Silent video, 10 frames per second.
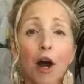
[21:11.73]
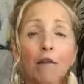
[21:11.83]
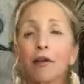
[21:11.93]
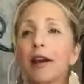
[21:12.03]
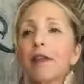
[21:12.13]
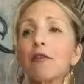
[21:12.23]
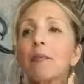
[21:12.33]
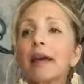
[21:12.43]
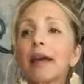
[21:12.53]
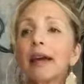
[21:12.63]
for never
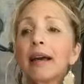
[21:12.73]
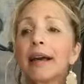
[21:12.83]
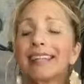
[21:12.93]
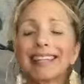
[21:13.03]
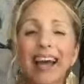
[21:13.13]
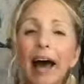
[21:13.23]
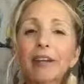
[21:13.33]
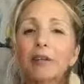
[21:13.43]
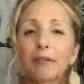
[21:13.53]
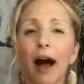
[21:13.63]
being
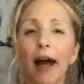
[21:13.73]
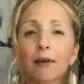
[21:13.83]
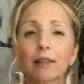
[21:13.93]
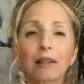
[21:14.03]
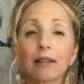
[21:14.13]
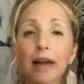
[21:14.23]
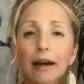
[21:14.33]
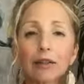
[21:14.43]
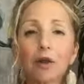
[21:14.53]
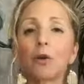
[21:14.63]
satisfied with the
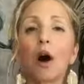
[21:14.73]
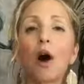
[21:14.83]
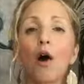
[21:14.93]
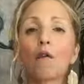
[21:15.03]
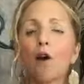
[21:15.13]
status quo,